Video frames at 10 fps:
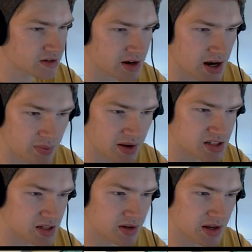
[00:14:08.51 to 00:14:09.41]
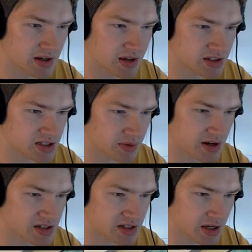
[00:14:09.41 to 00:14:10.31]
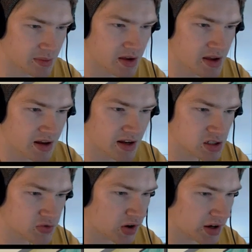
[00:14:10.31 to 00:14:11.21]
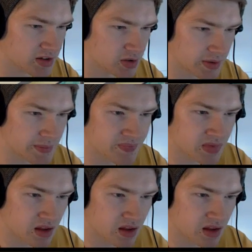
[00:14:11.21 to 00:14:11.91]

another airplane simulation game. Let's just fucking do it.